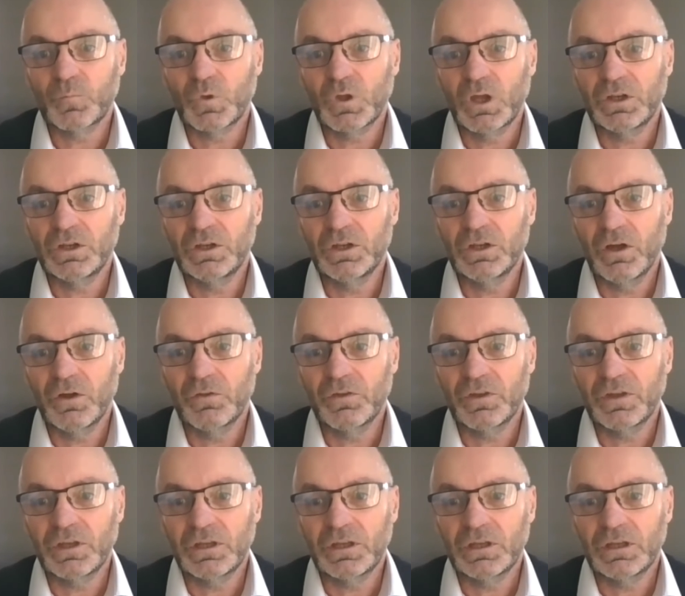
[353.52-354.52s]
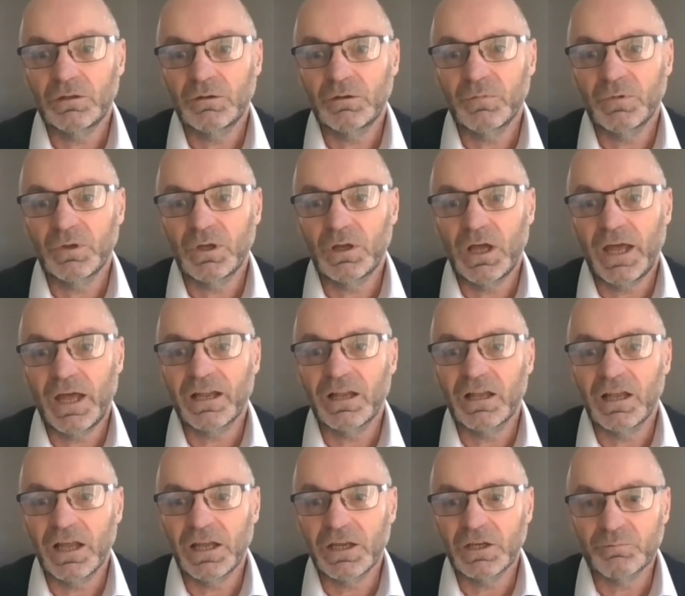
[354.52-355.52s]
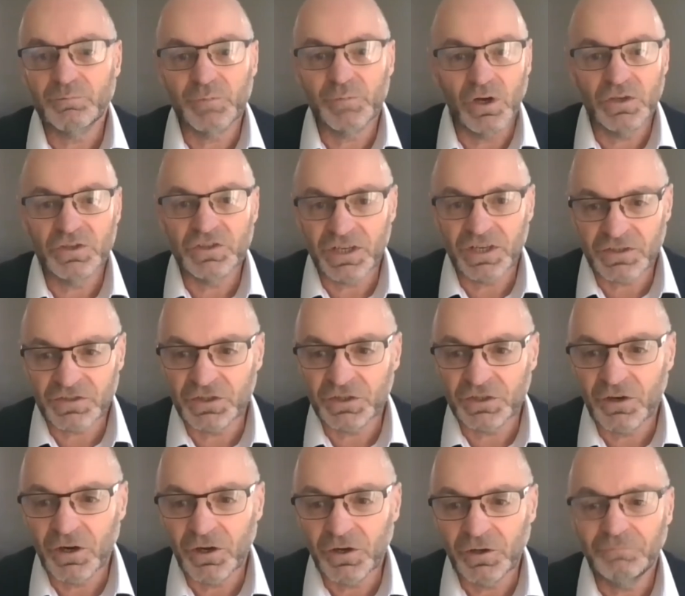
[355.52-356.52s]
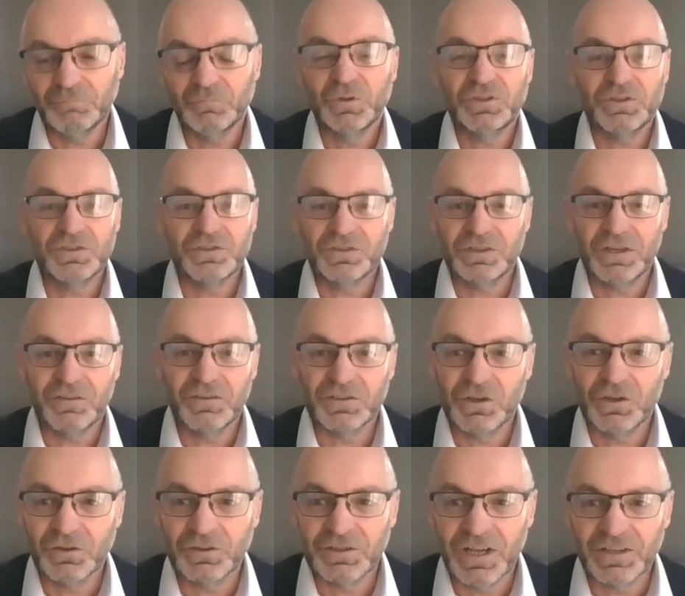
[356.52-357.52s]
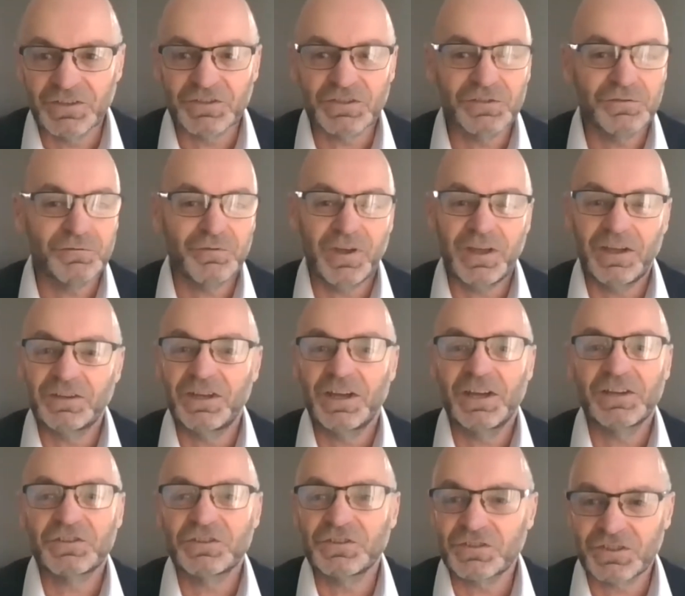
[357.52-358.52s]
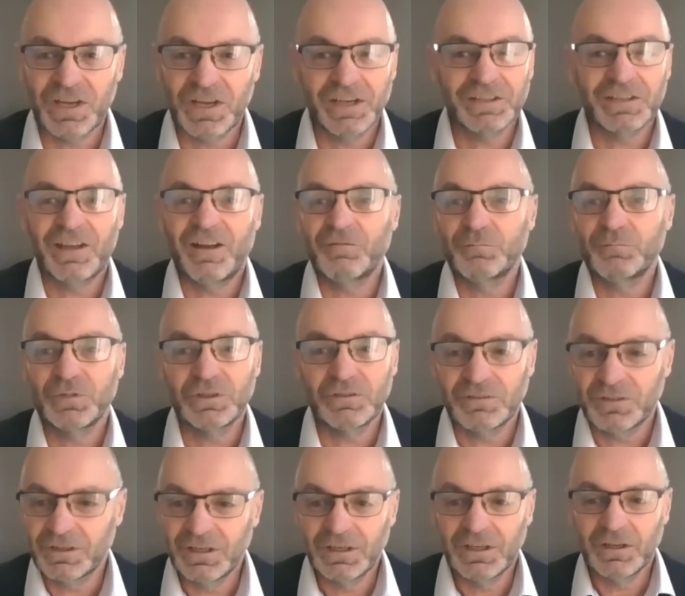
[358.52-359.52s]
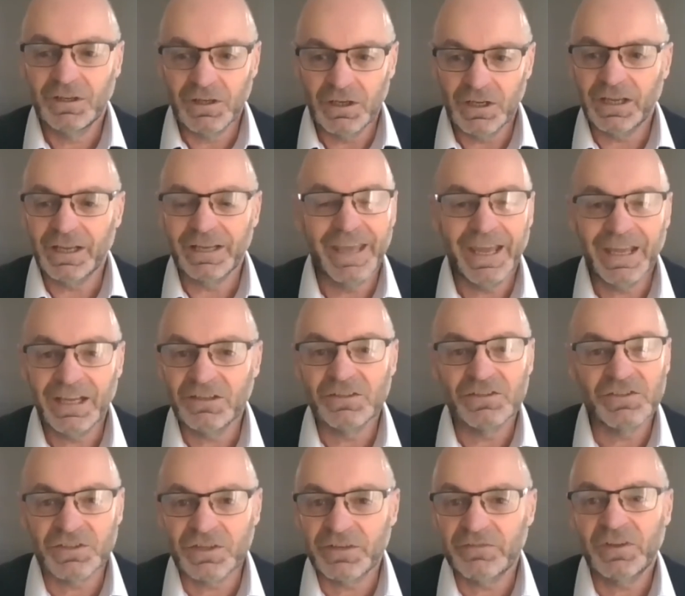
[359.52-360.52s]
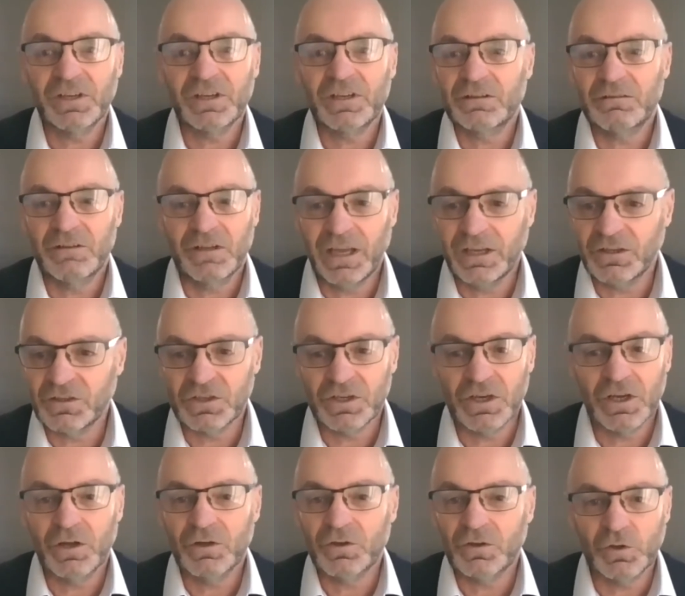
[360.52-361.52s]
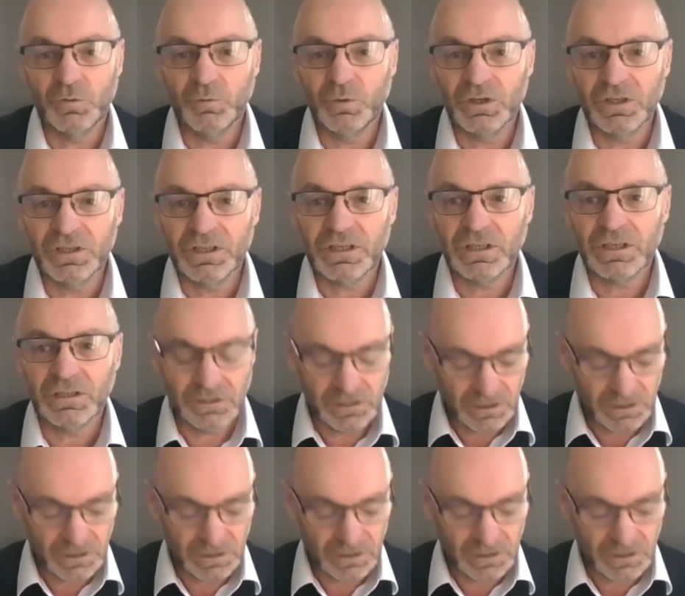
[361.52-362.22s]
the Adelaide Project Zero, which is, the Don Dunstan Foundation, state government, again, civic NGO community,